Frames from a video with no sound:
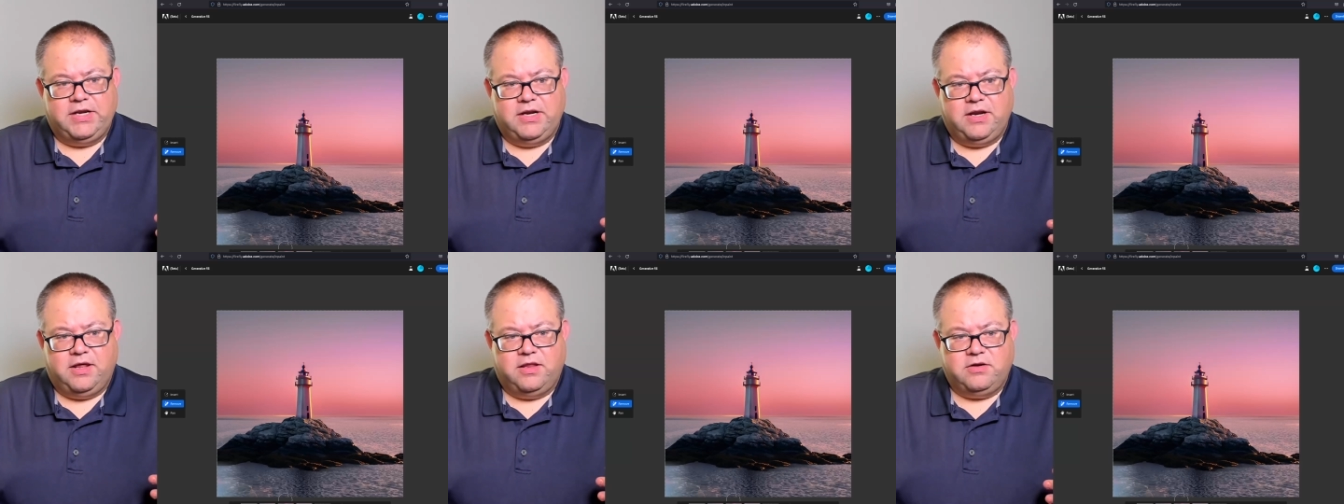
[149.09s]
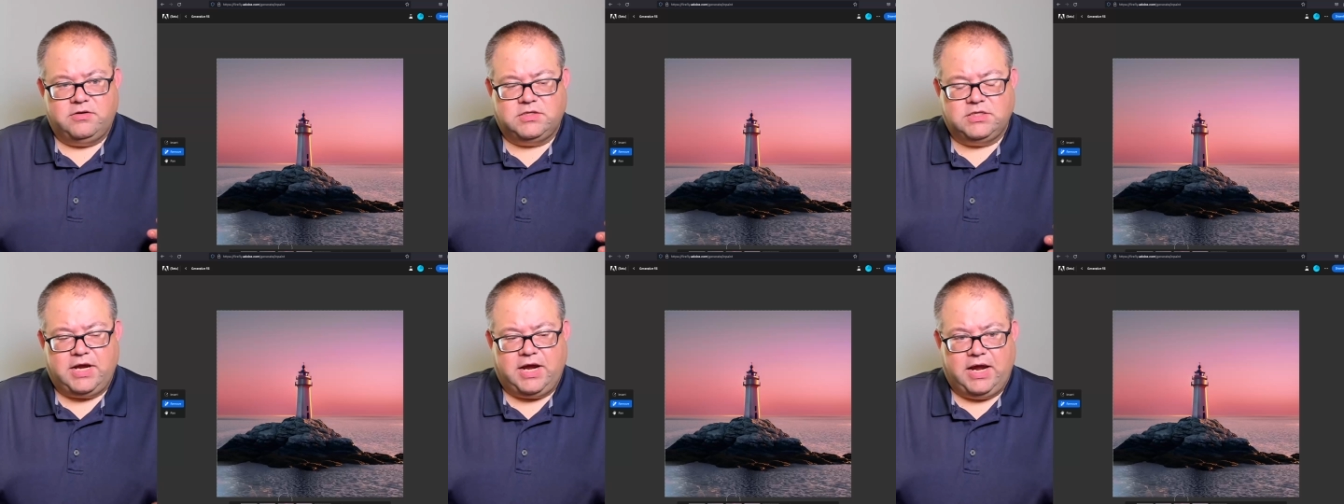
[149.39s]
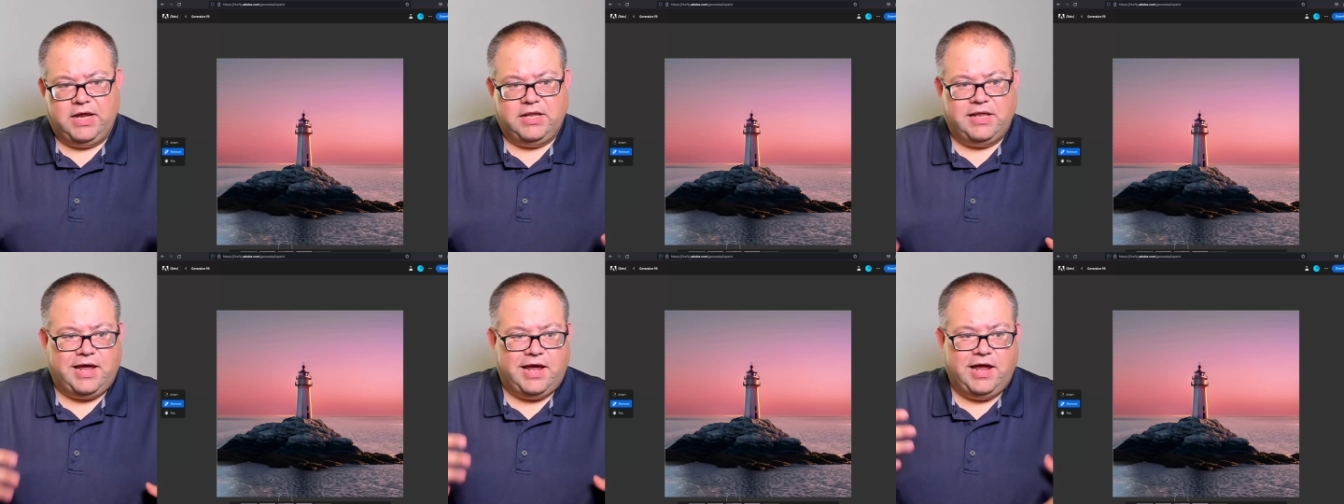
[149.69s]
another
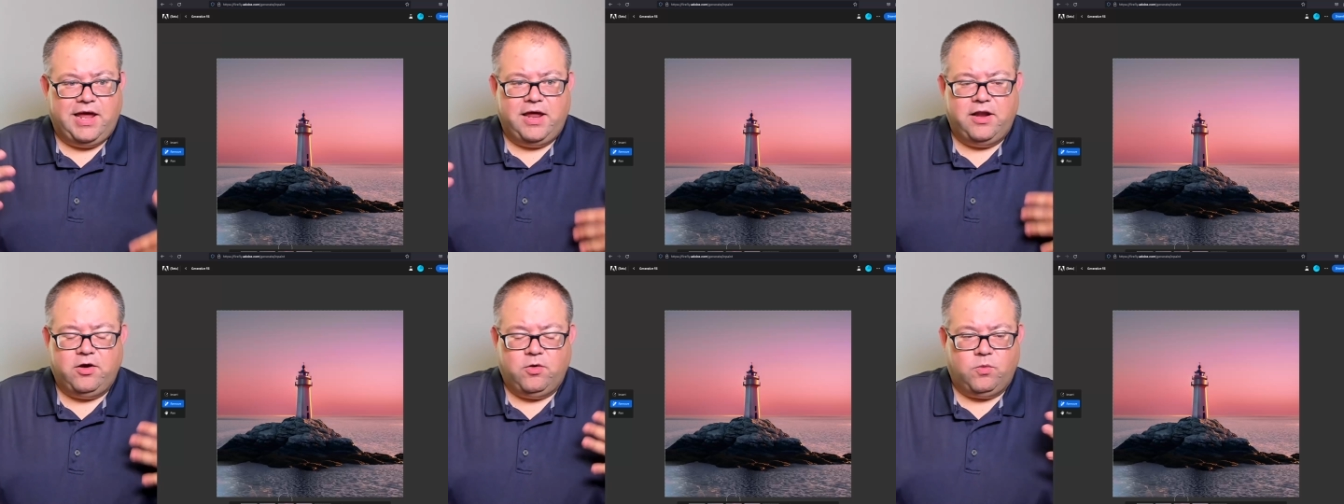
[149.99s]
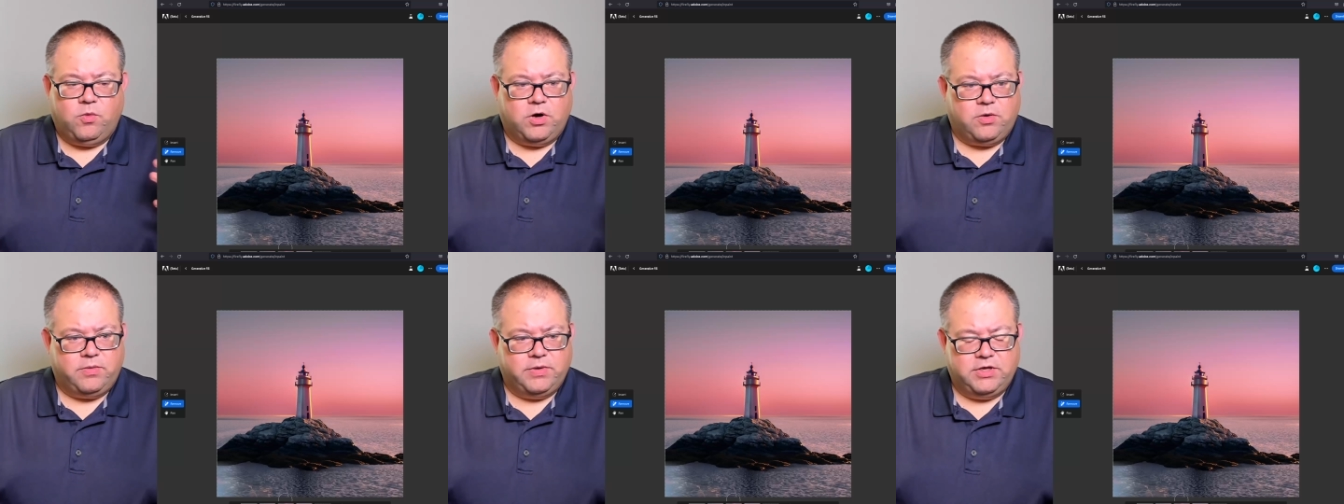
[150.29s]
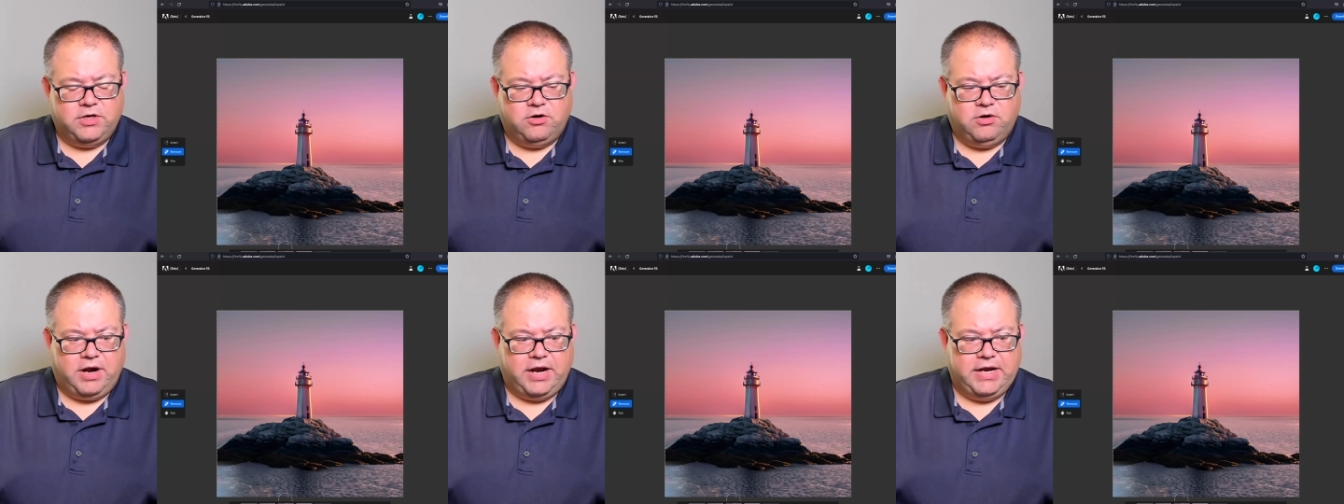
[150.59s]
skyline or work with
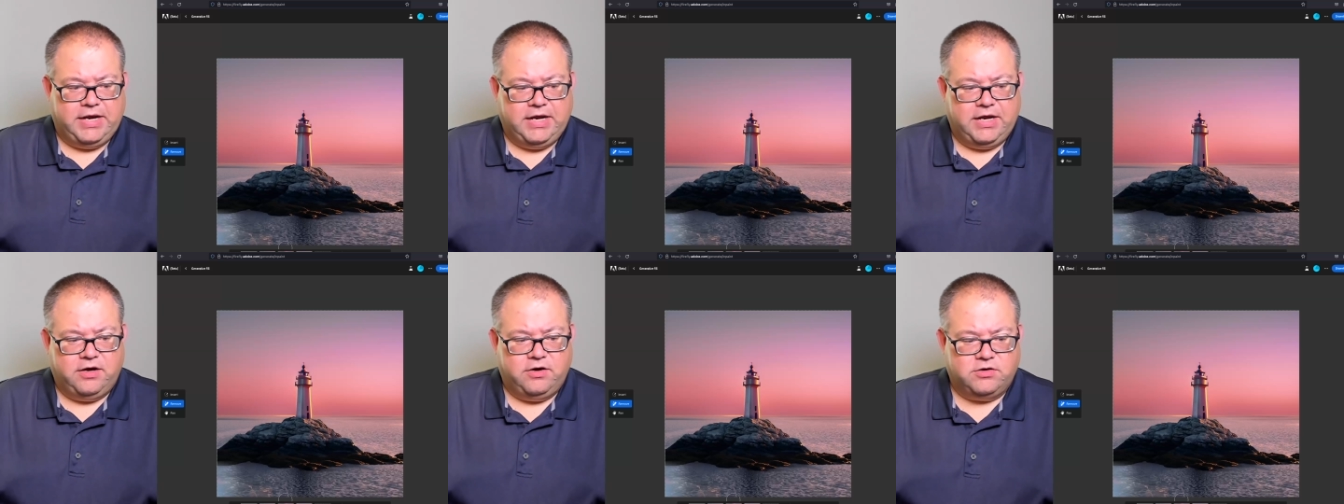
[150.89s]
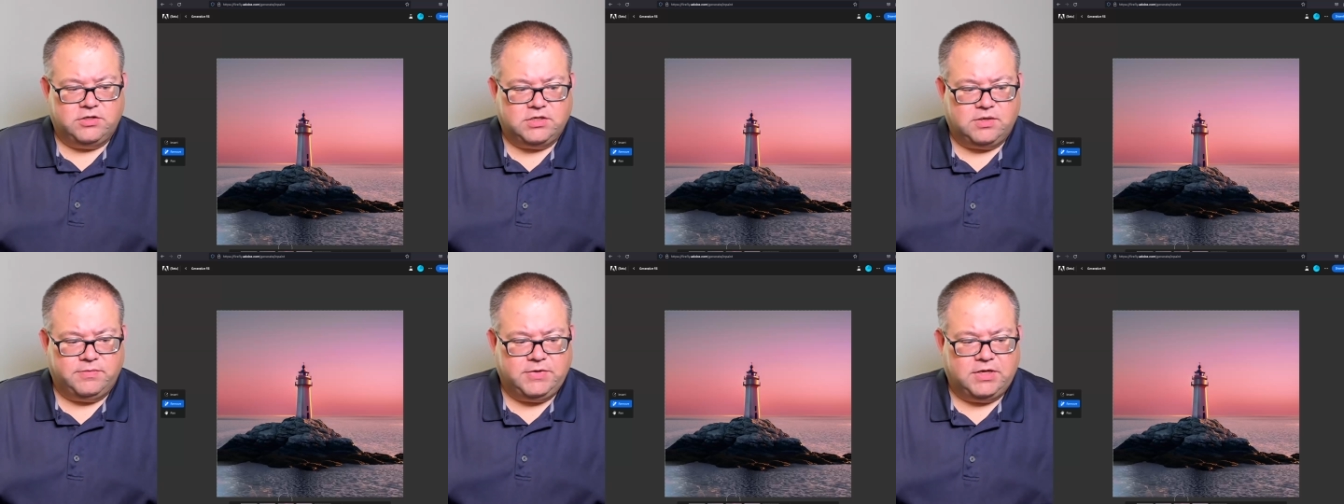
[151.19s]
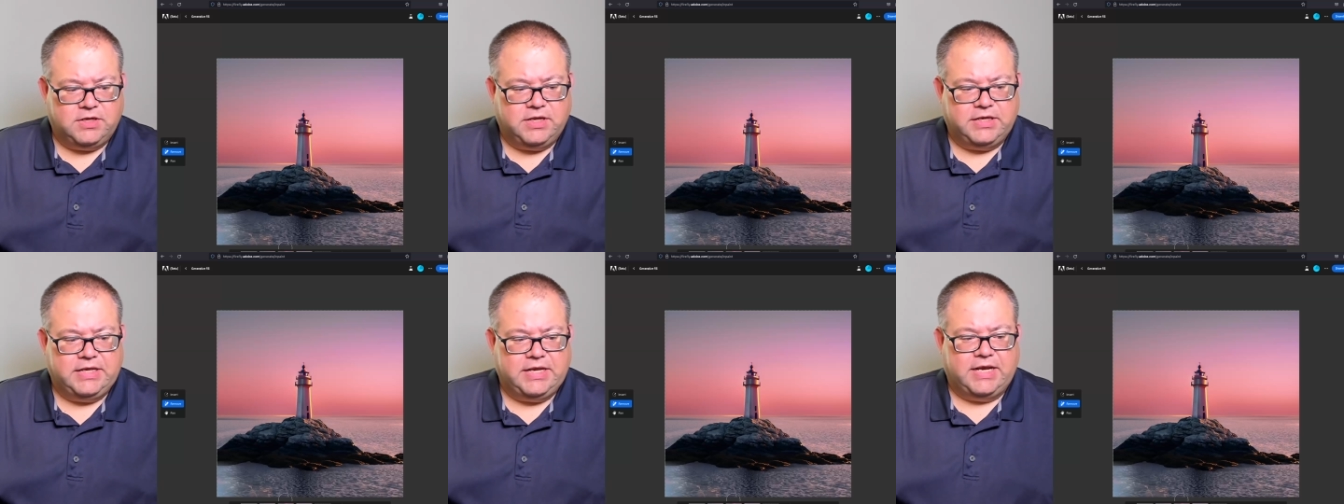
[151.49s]
a gradient or
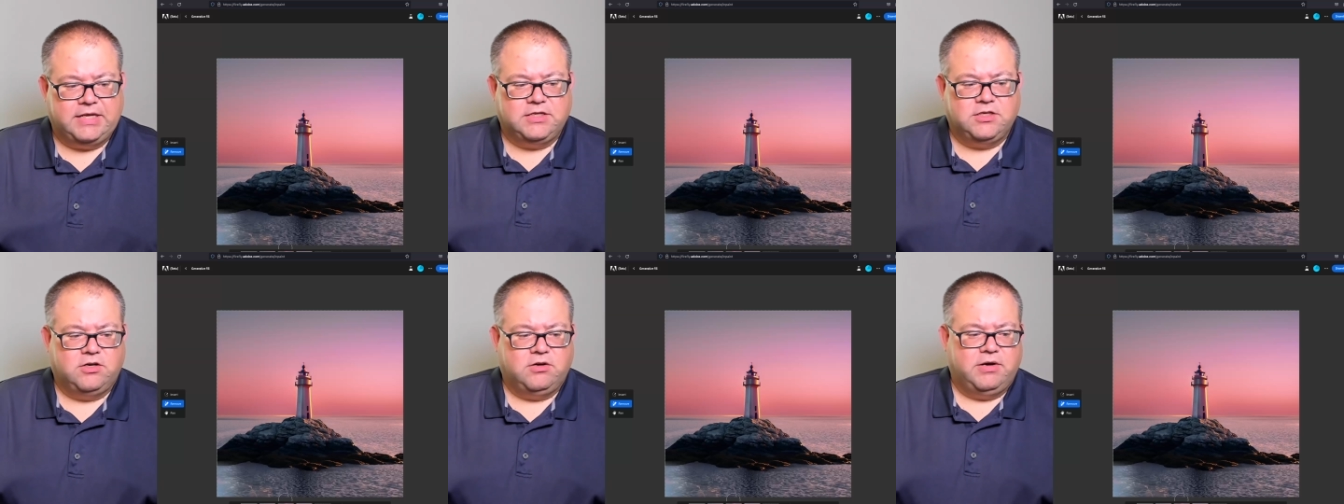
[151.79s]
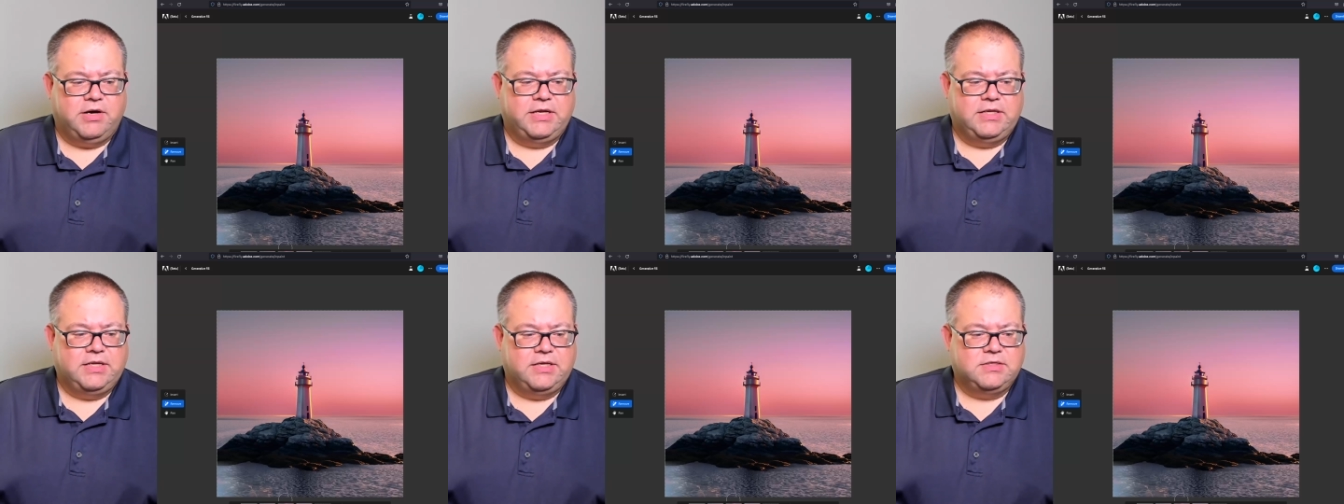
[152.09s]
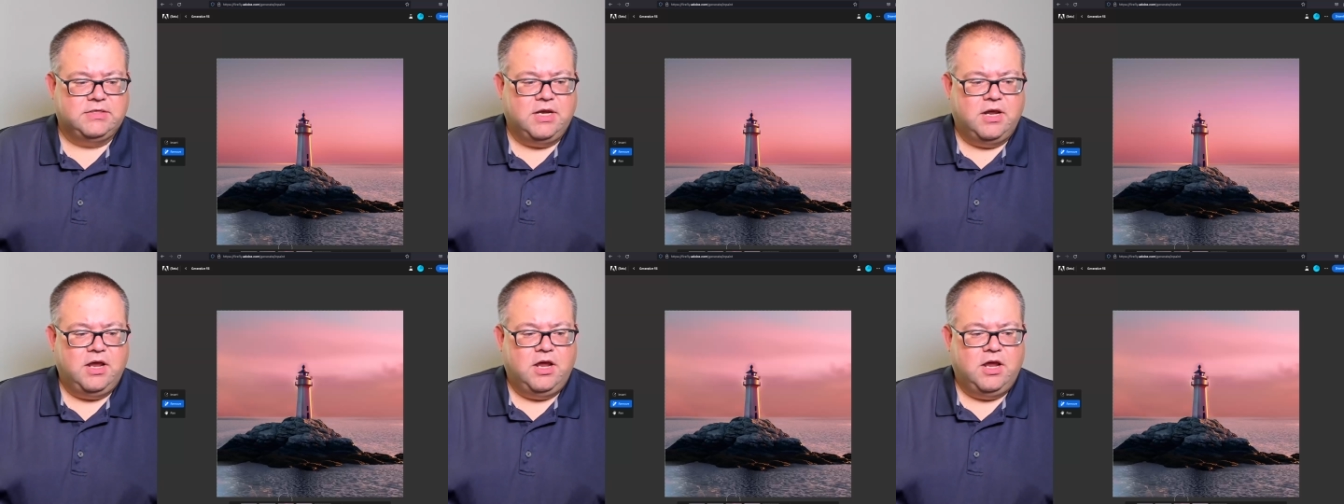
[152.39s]
something like that to create this.